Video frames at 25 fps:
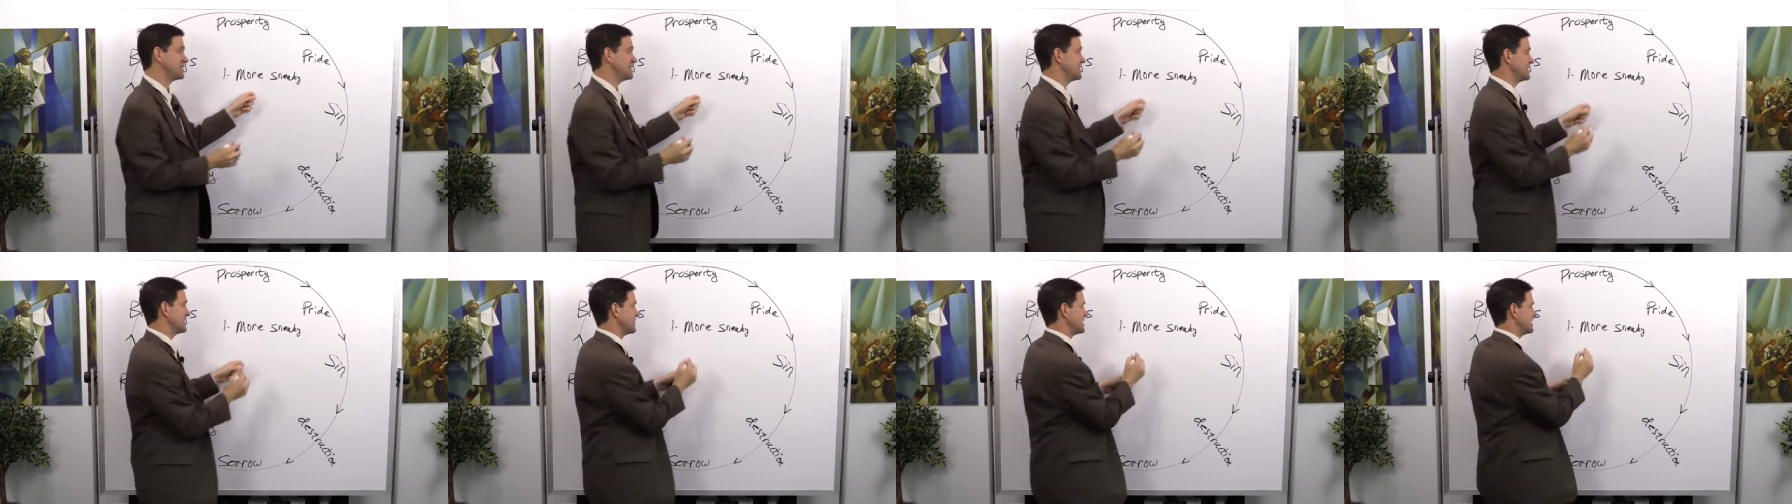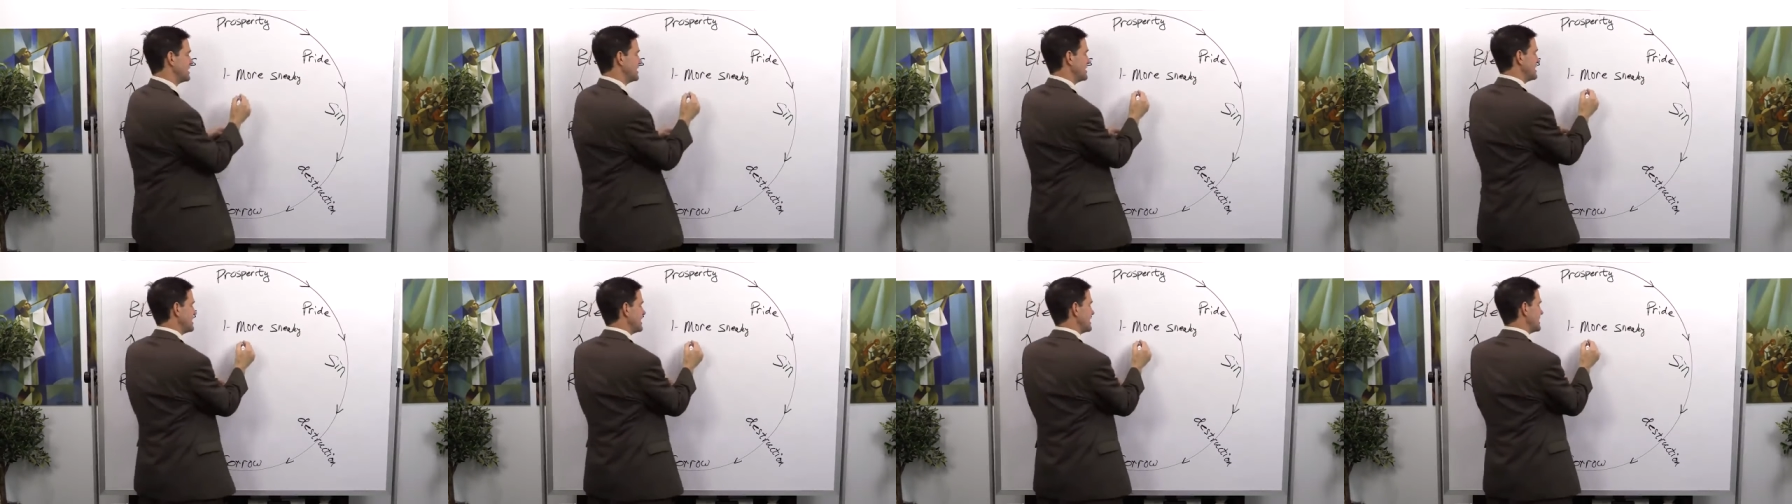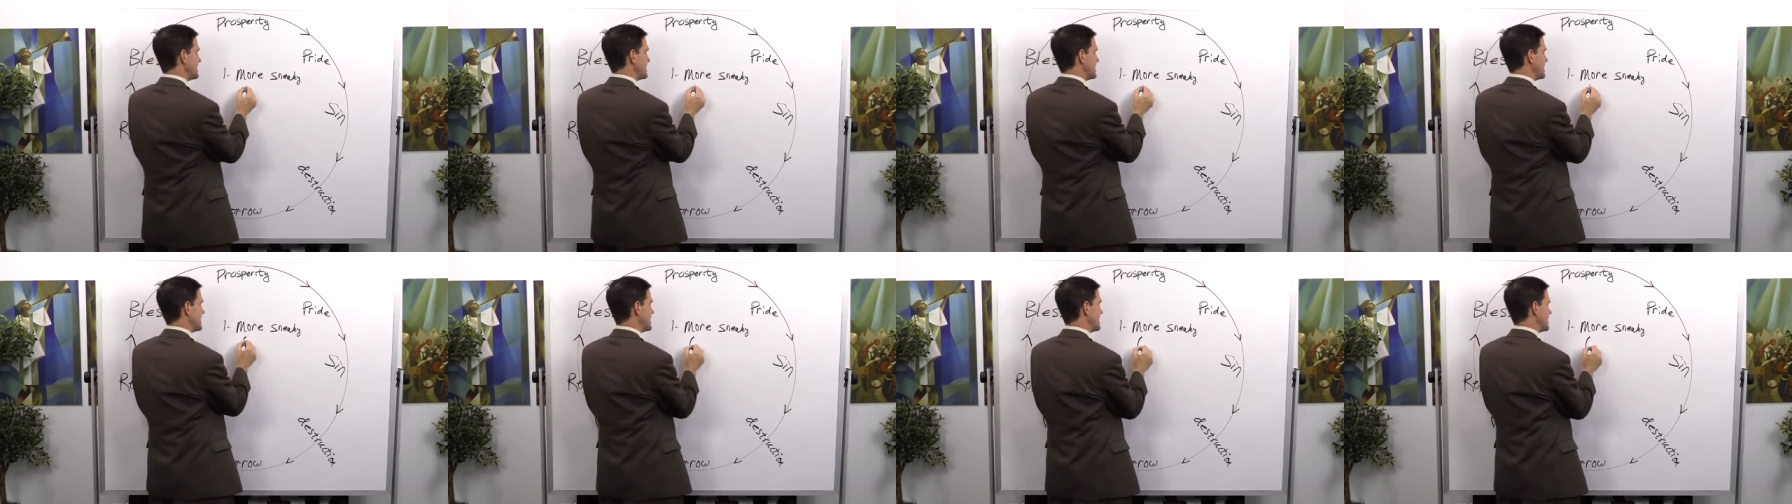done
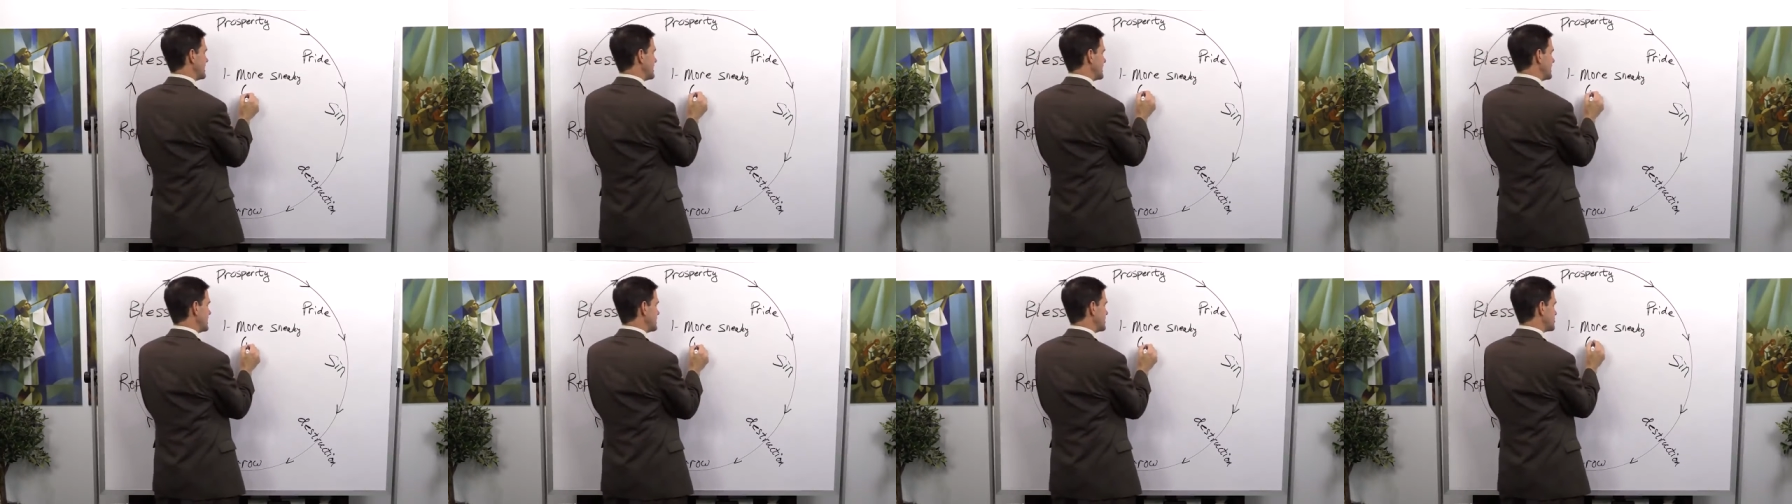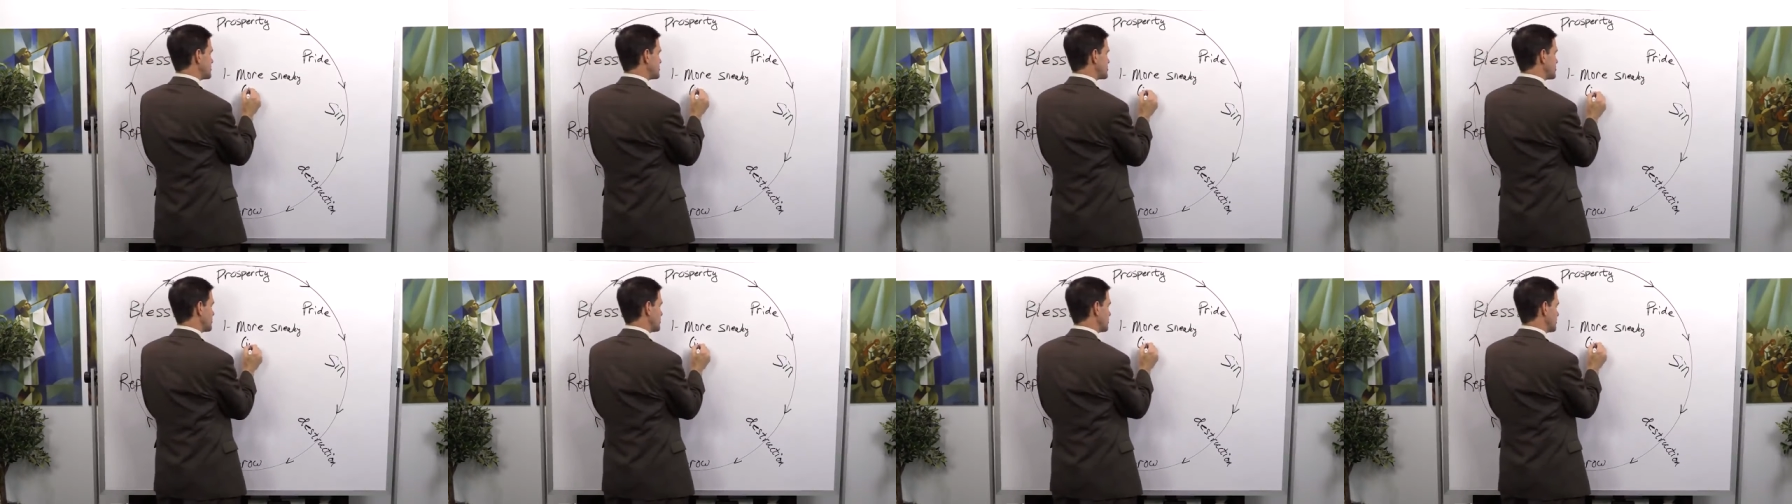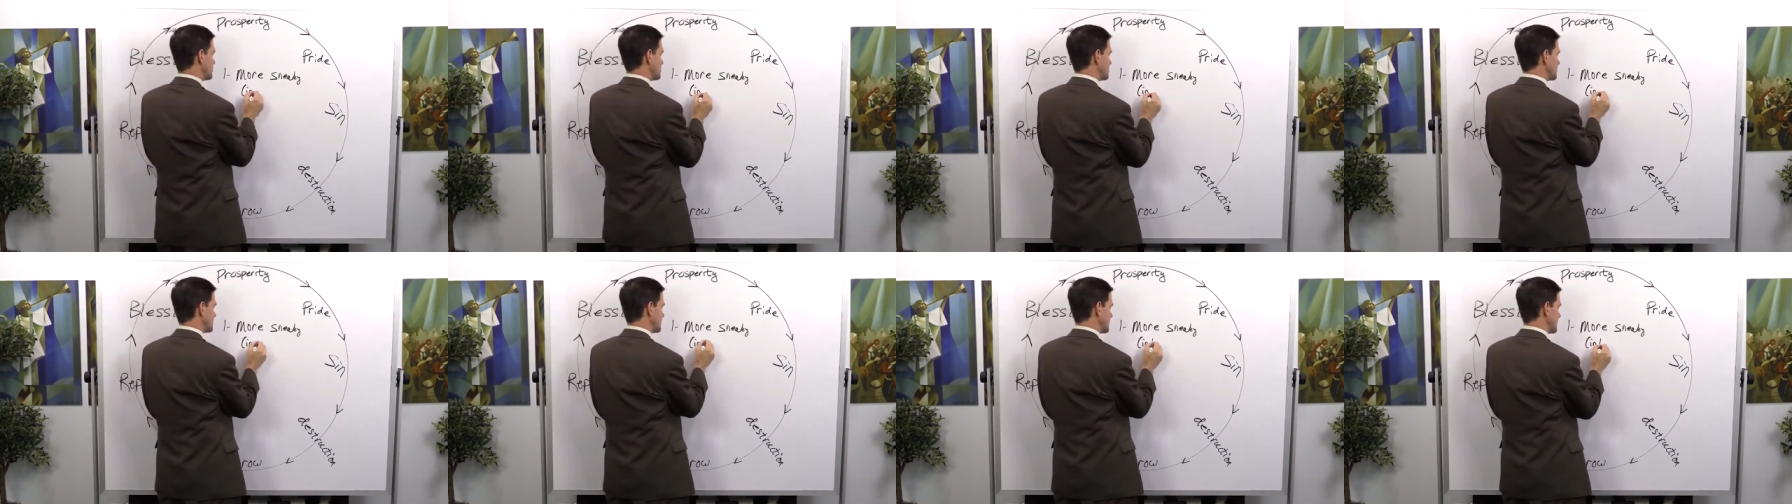
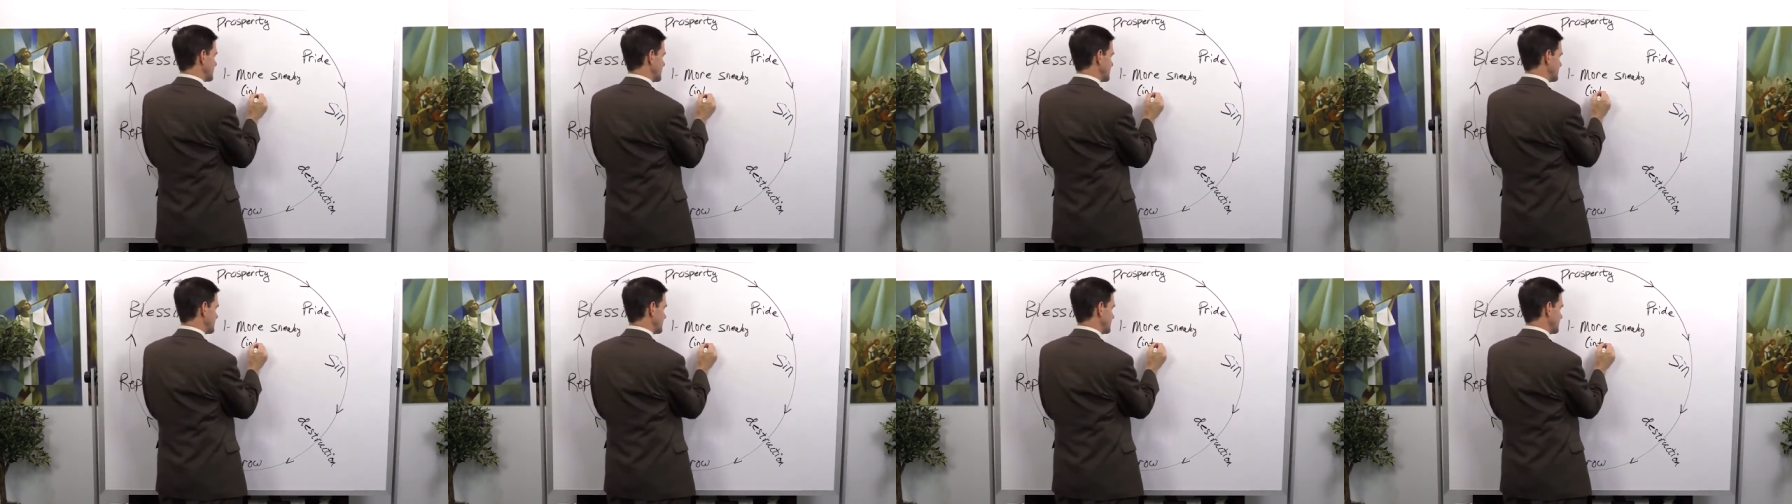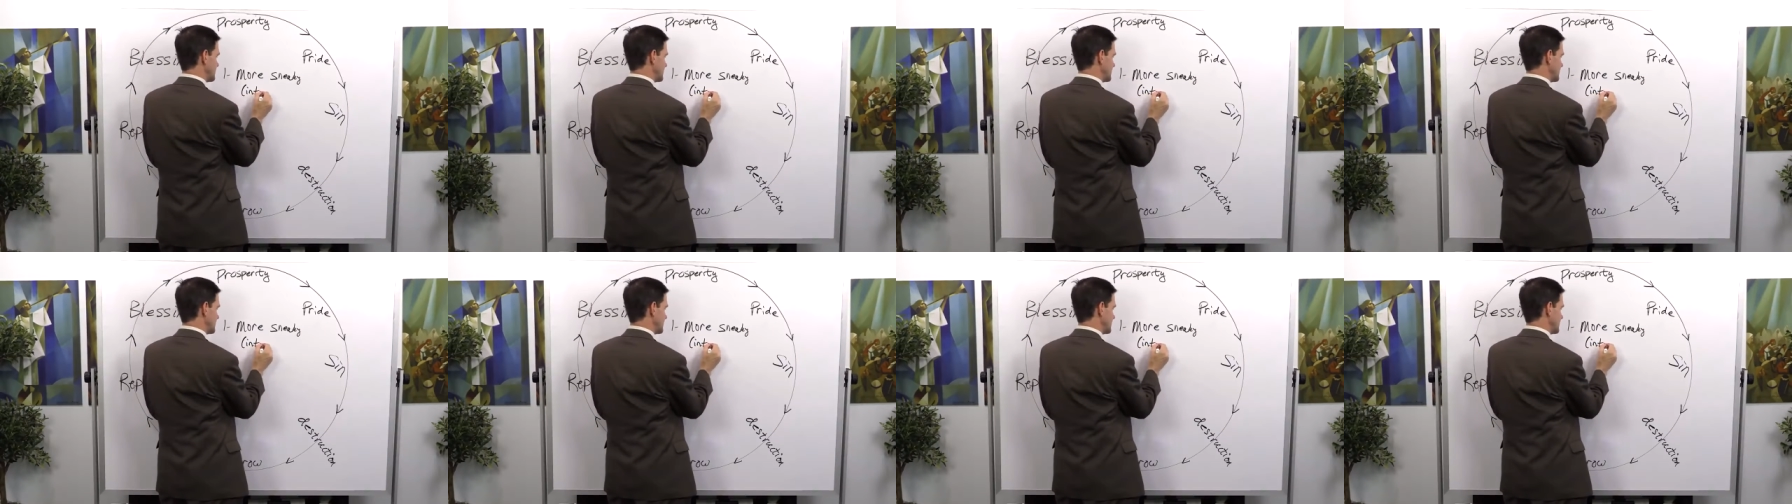internally